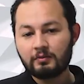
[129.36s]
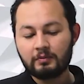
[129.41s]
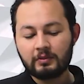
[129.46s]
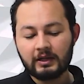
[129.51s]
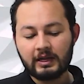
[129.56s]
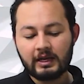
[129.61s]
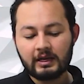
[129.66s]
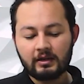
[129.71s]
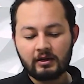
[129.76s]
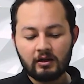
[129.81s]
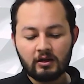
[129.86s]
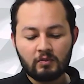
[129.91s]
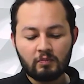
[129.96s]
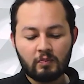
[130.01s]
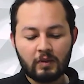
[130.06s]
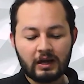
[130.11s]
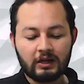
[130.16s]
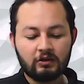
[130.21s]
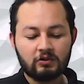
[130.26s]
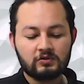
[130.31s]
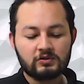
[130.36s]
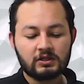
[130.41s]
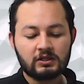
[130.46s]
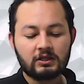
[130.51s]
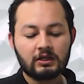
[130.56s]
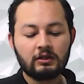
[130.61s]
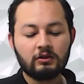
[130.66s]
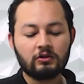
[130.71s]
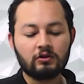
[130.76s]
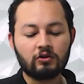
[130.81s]
the blade by
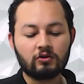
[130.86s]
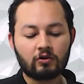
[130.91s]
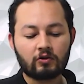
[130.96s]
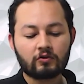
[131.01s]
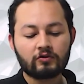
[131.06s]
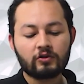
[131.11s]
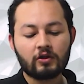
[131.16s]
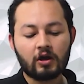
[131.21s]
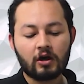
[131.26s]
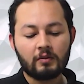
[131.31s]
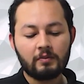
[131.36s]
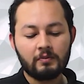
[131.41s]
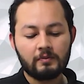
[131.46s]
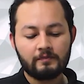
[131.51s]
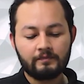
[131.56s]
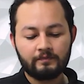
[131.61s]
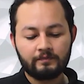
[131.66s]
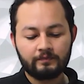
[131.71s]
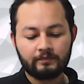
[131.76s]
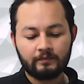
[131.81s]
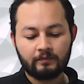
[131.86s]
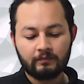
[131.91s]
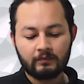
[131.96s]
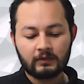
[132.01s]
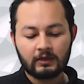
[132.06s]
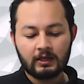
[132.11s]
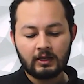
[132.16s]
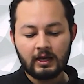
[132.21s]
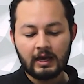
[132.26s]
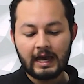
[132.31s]
loosening the knurled knob
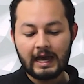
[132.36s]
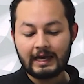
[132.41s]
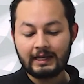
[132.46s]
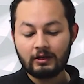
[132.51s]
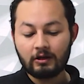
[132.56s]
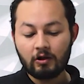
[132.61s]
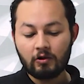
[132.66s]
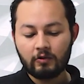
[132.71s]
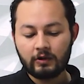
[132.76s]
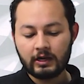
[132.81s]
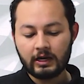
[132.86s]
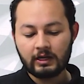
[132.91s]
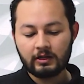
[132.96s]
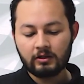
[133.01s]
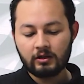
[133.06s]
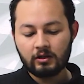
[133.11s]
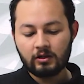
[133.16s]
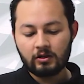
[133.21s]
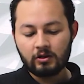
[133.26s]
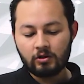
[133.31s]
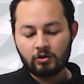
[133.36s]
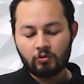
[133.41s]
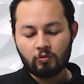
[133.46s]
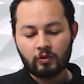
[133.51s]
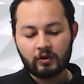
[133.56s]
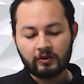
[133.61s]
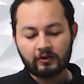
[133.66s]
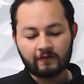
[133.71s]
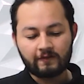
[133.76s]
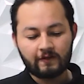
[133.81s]
and locate
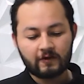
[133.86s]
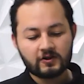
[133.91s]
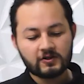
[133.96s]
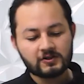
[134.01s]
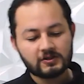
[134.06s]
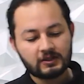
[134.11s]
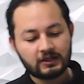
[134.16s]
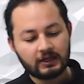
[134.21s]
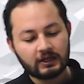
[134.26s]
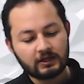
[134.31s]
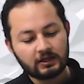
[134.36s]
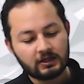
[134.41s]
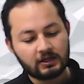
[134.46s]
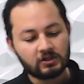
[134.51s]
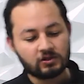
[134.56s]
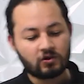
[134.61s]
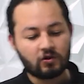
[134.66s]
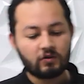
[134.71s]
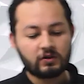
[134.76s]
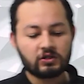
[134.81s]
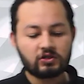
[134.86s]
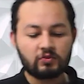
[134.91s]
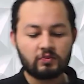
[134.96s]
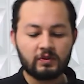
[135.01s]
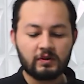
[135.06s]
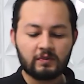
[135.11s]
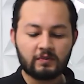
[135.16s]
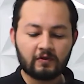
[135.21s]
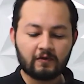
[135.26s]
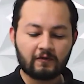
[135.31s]
where the first slit is going to
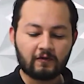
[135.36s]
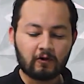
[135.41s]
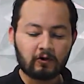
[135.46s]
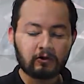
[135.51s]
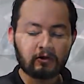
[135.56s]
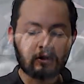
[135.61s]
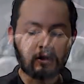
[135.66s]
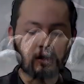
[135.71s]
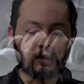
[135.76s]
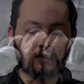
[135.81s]
be performed